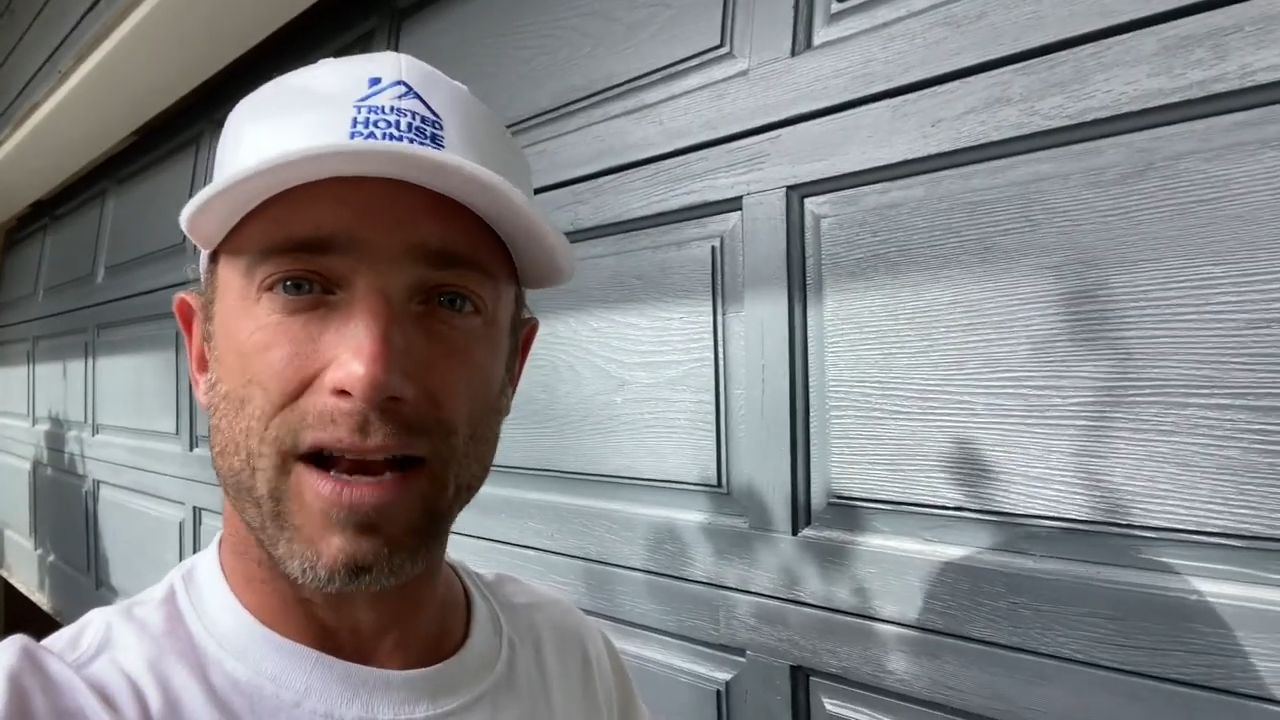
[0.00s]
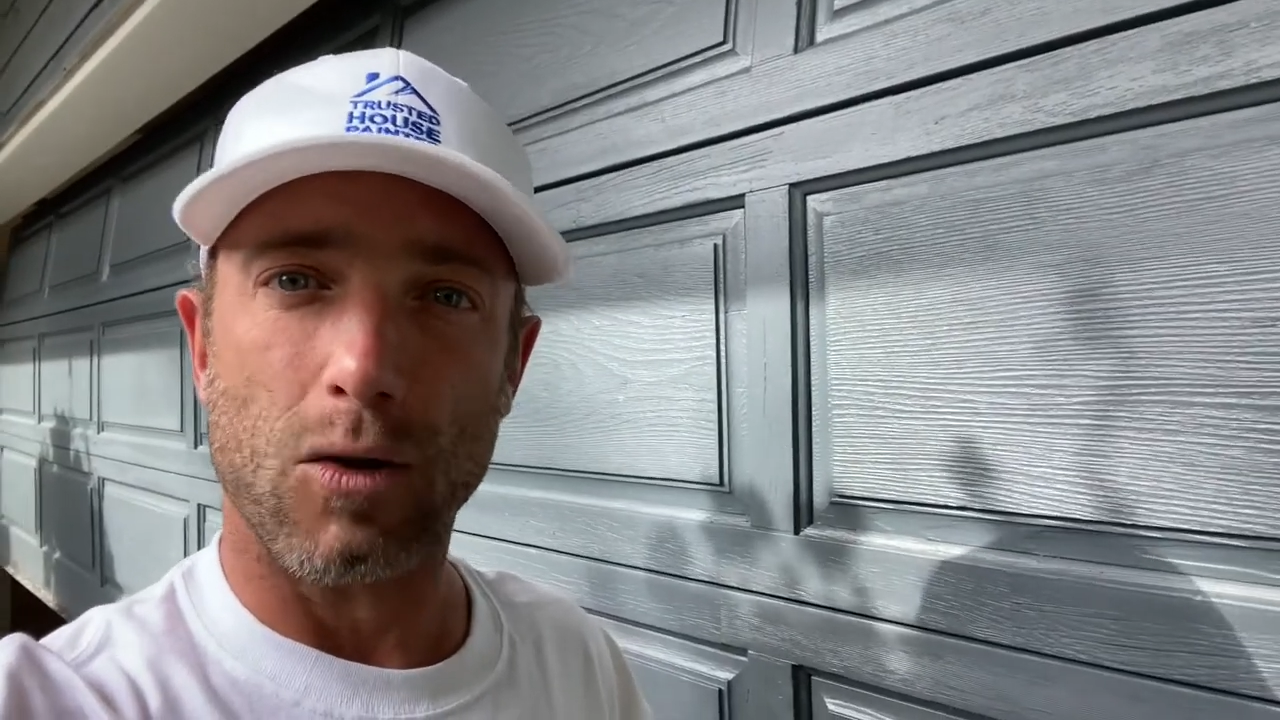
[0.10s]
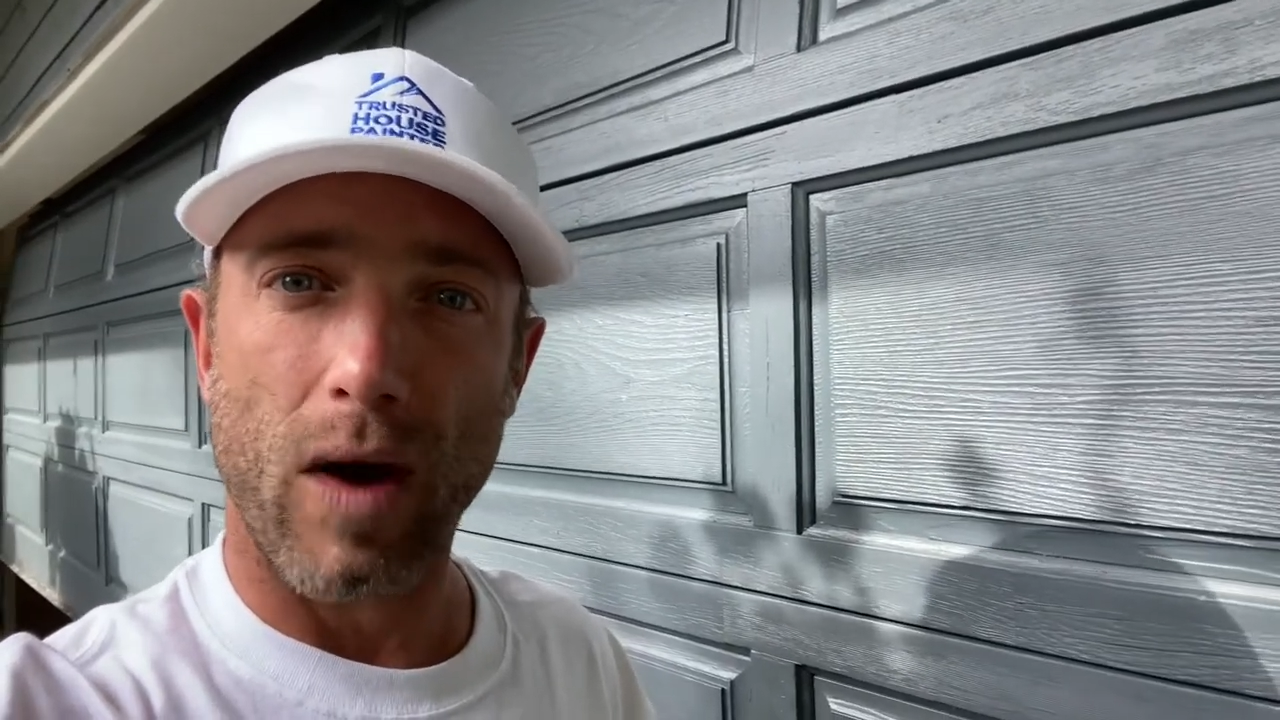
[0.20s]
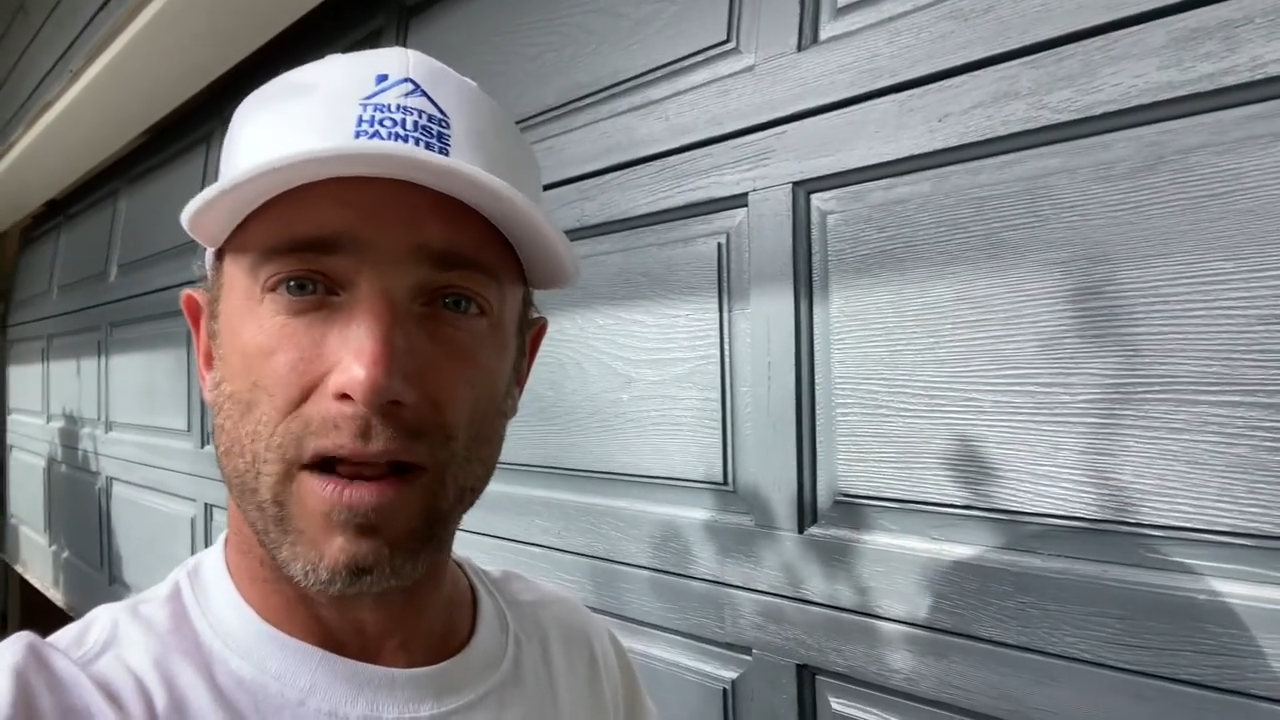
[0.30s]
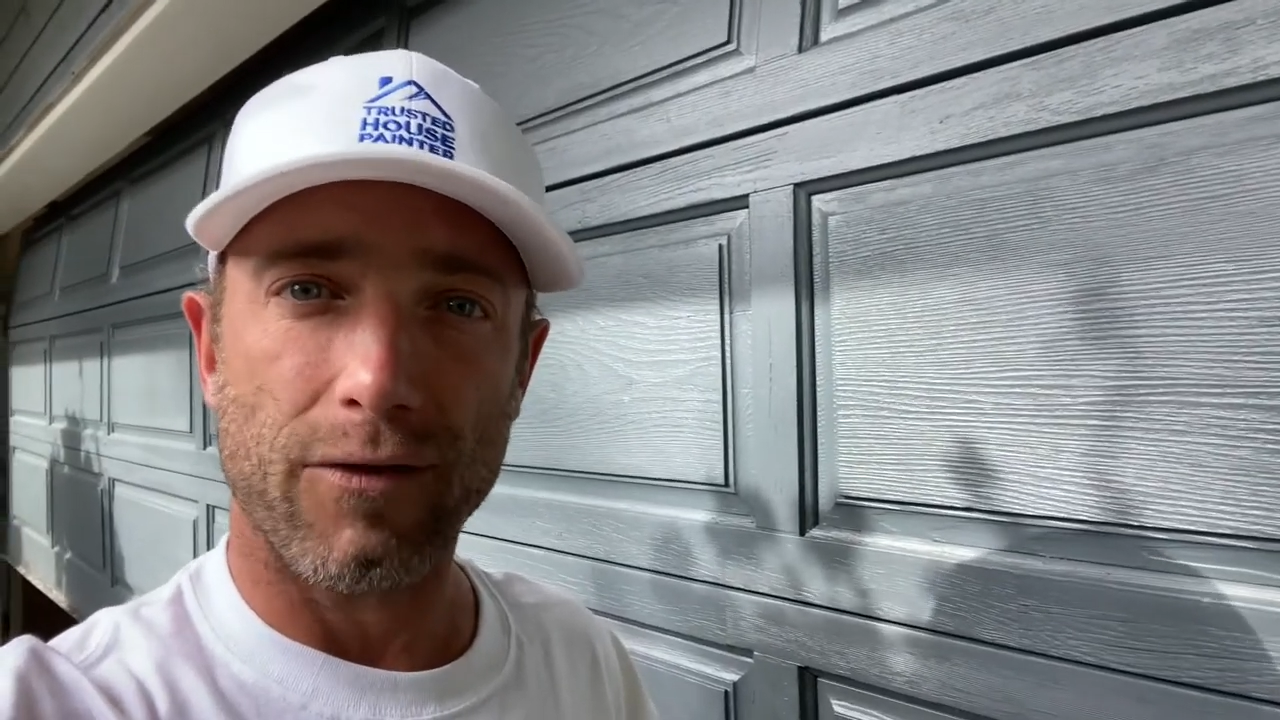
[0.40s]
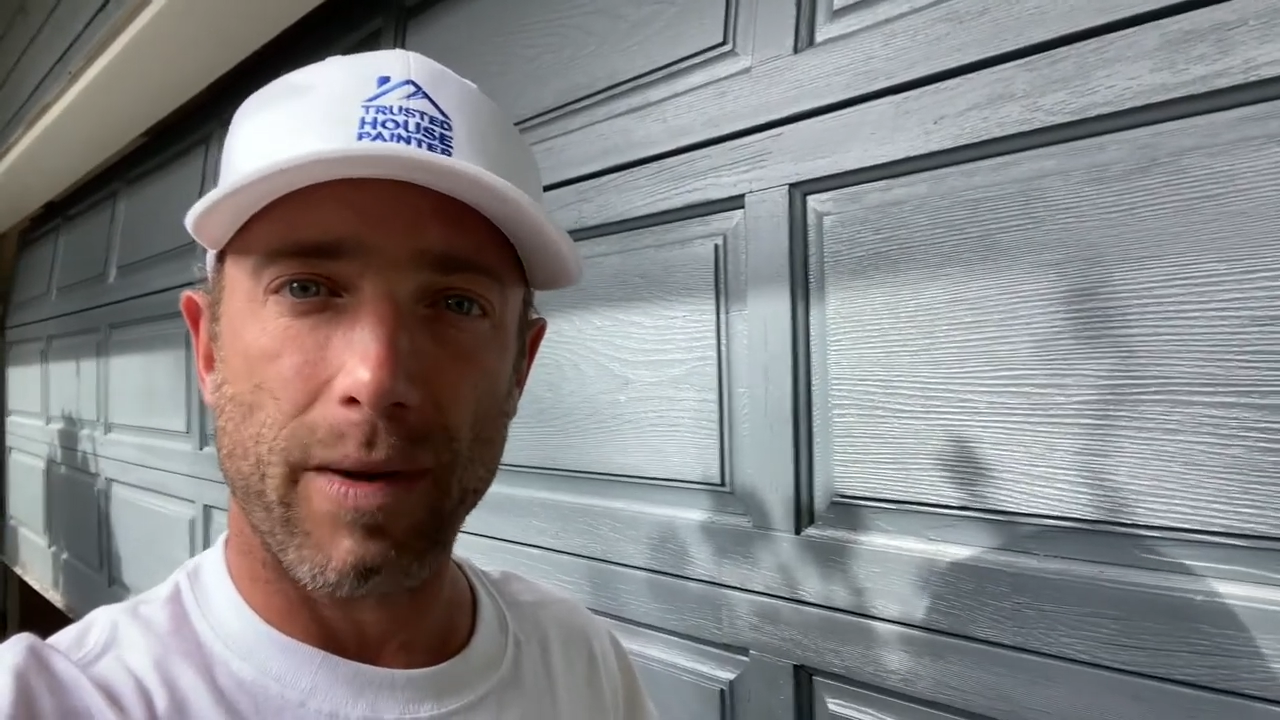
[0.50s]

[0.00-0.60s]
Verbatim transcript: and waiting for